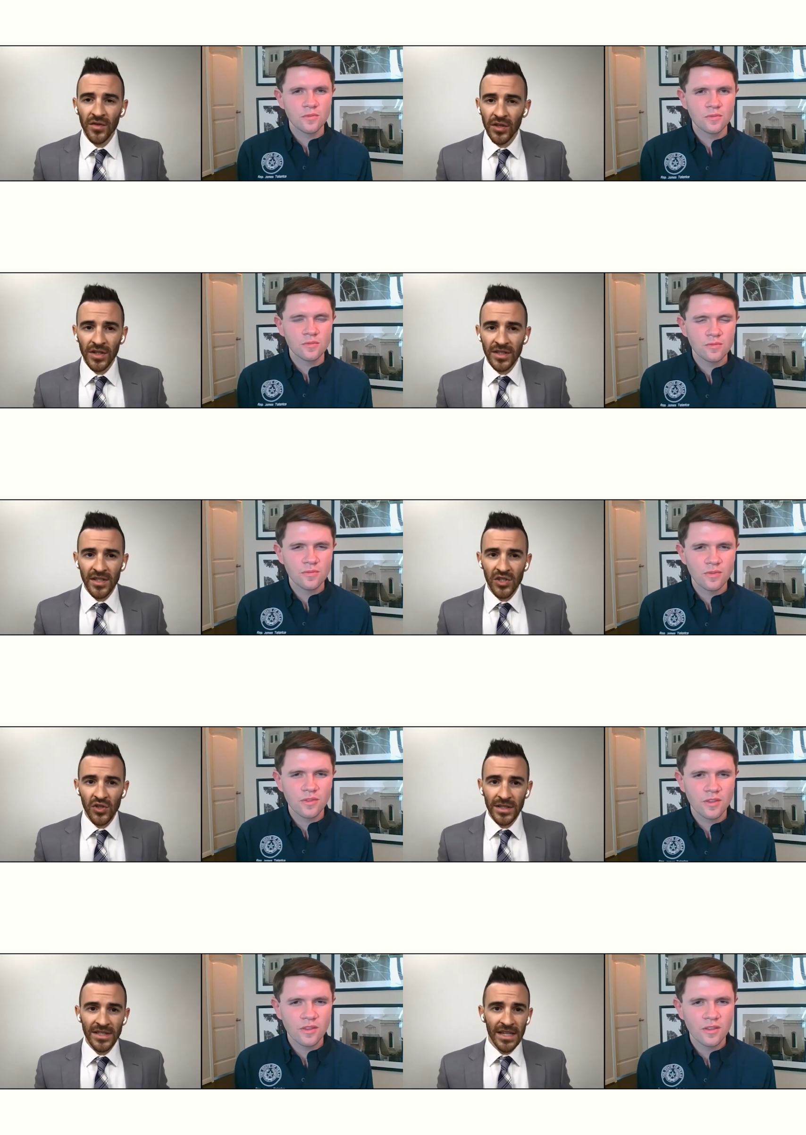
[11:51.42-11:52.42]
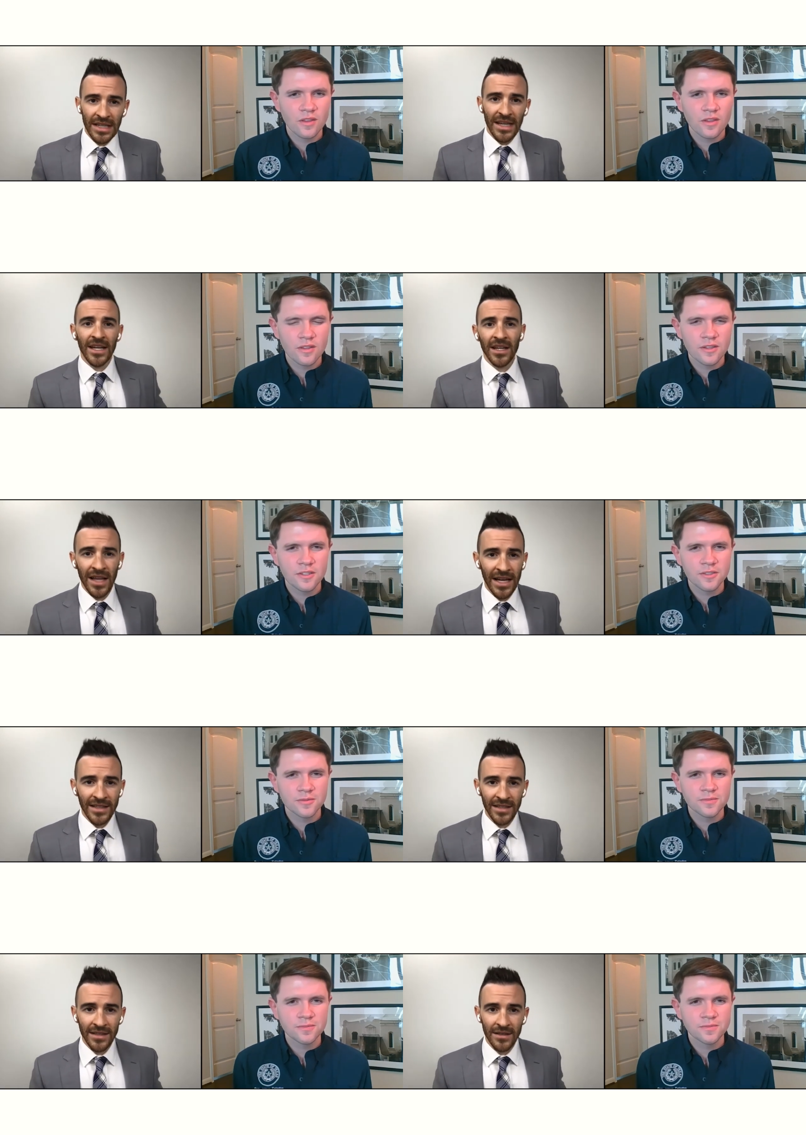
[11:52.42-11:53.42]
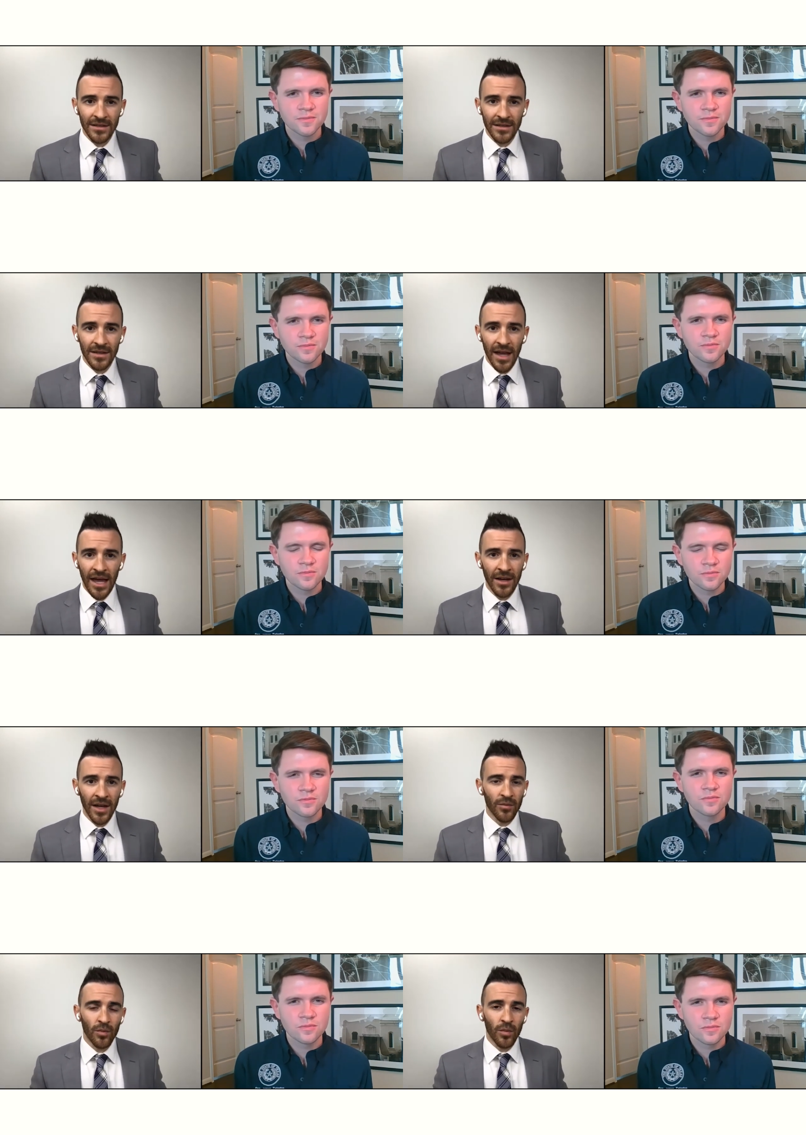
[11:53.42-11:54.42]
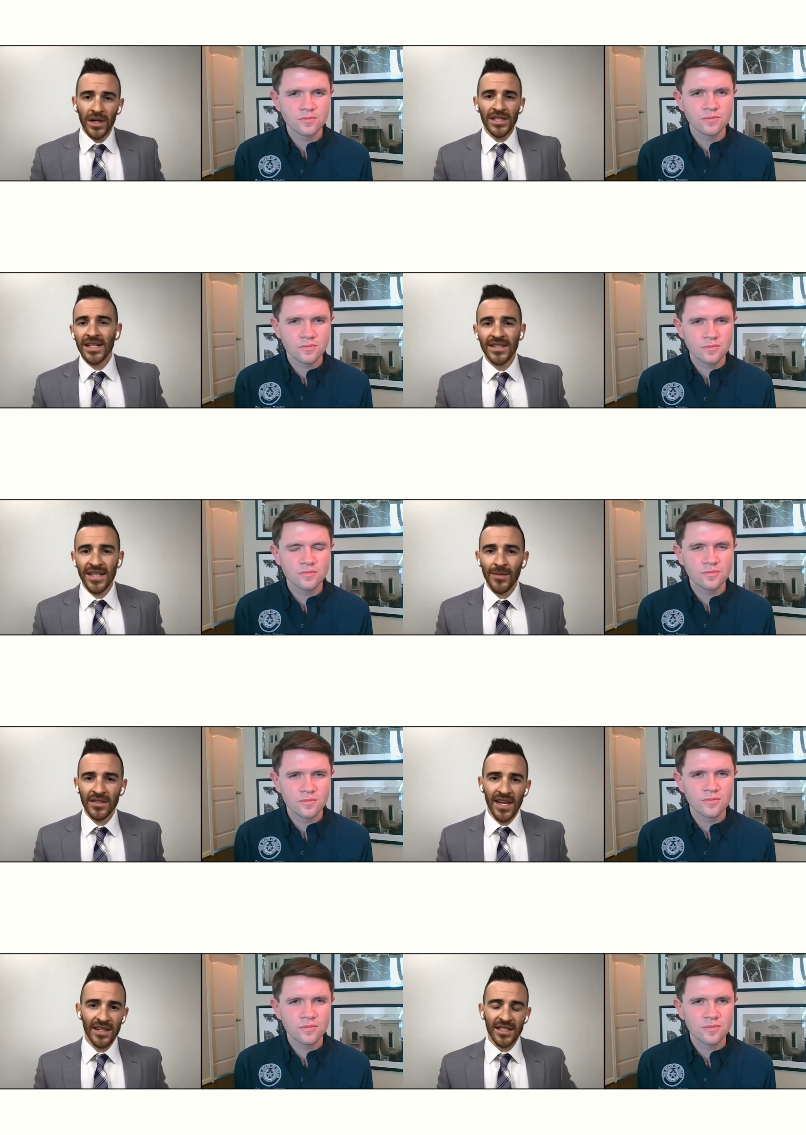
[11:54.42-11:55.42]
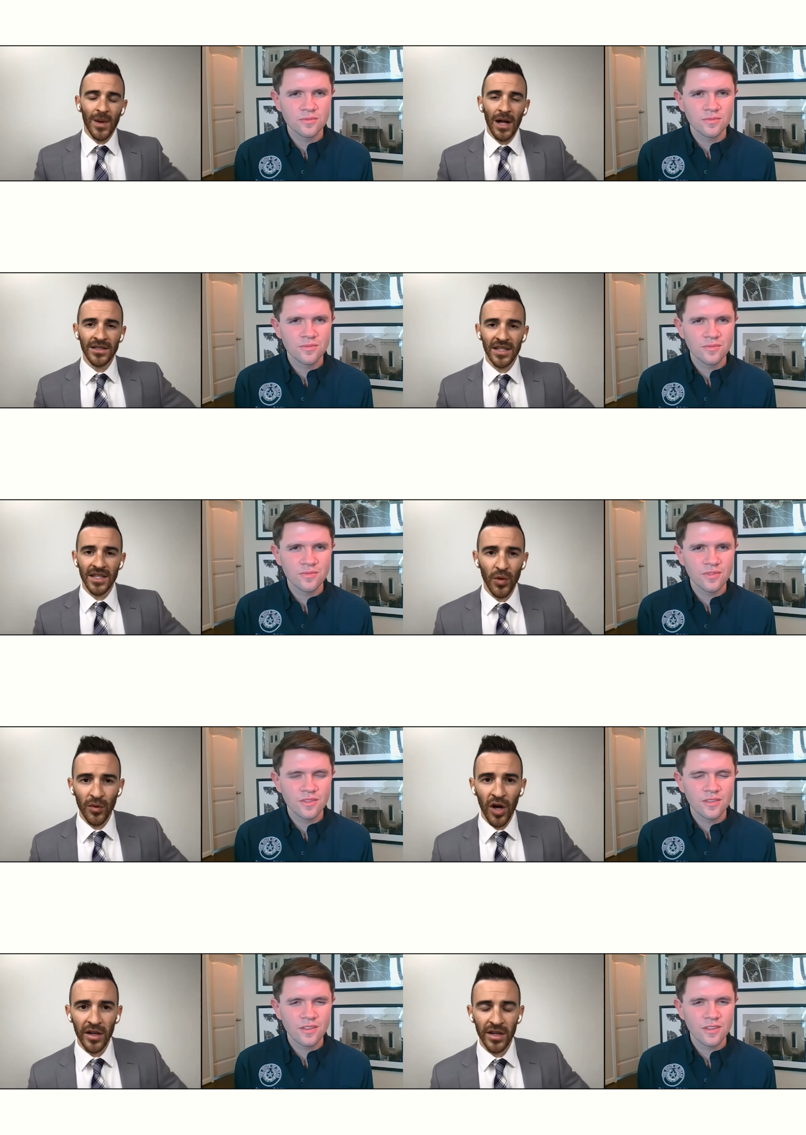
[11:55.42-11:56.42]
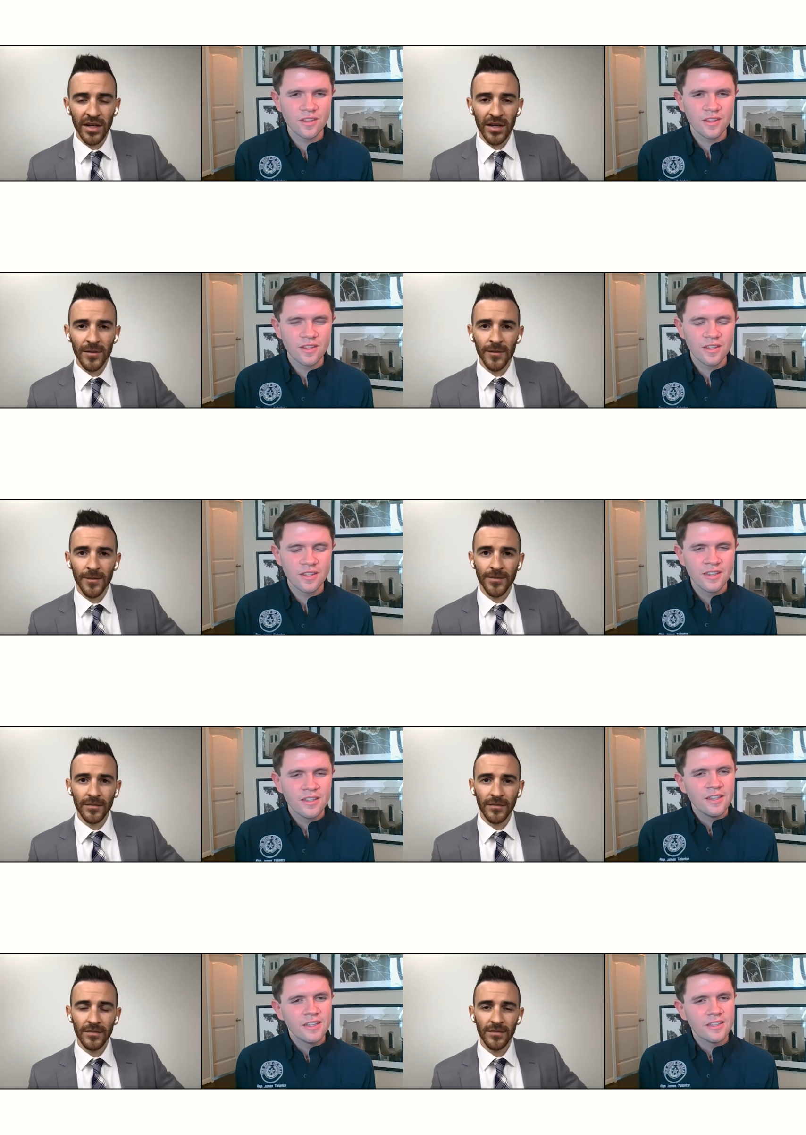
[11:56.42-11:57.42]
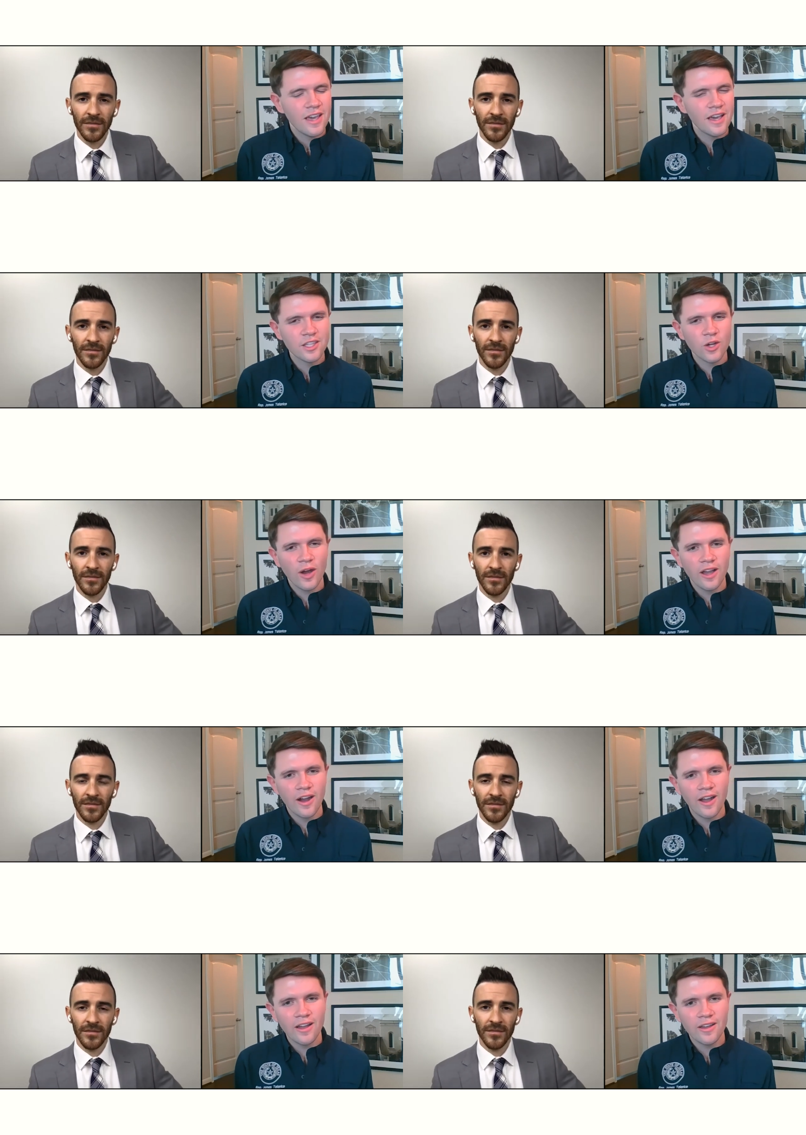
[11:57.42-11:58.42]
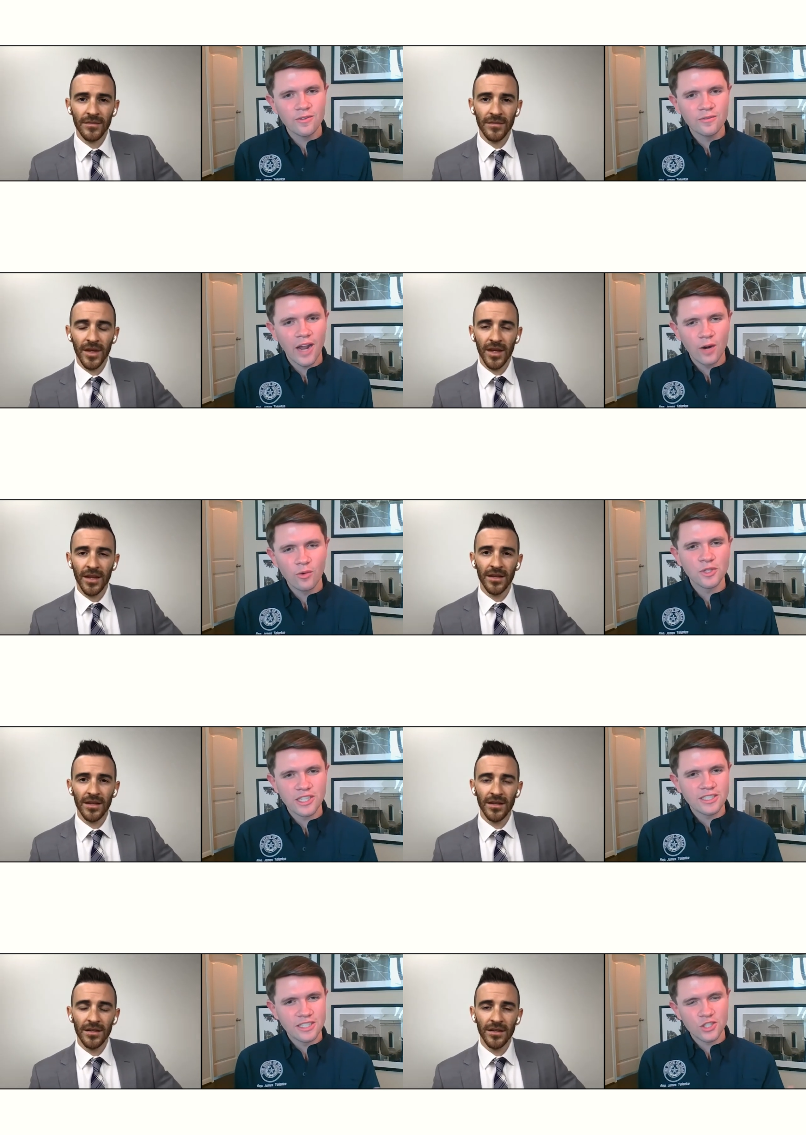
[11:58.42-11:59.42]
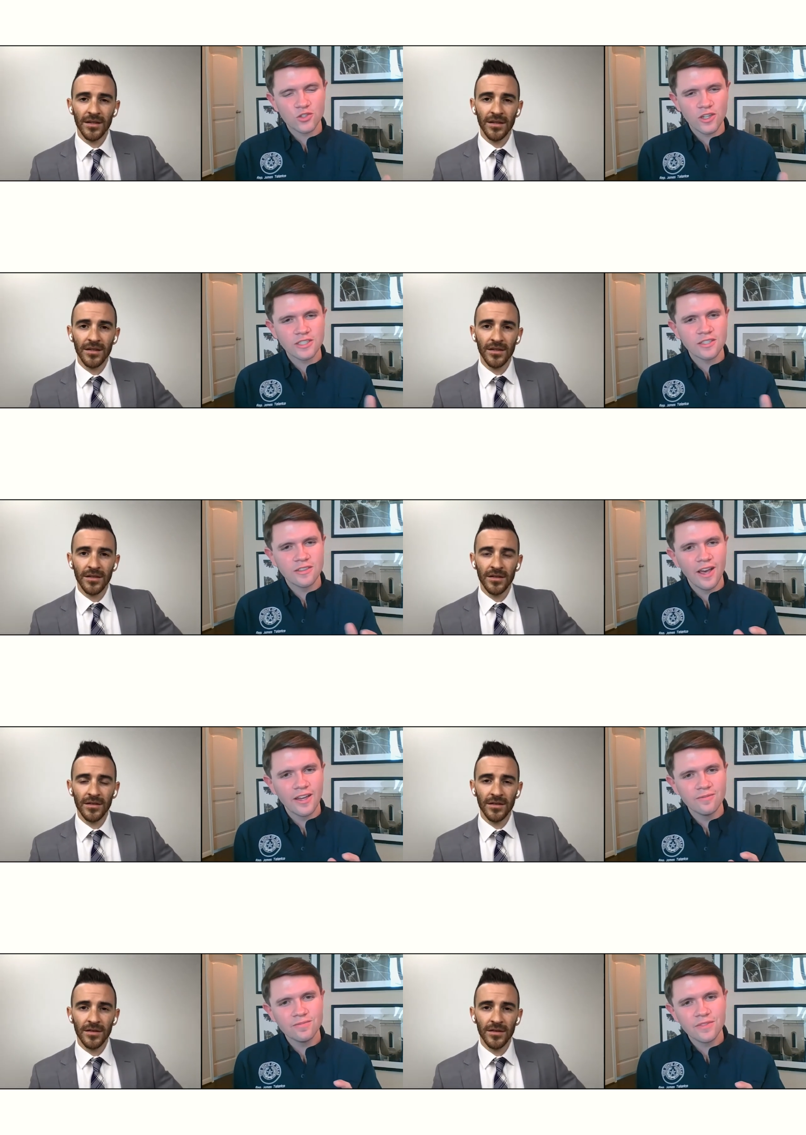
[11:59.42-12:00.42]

Speaker 1: for your constituents in getting elected, and and what does that say about Texas politics more broadly?
Speaker 2: Yeah, you know, I I, I represent a district that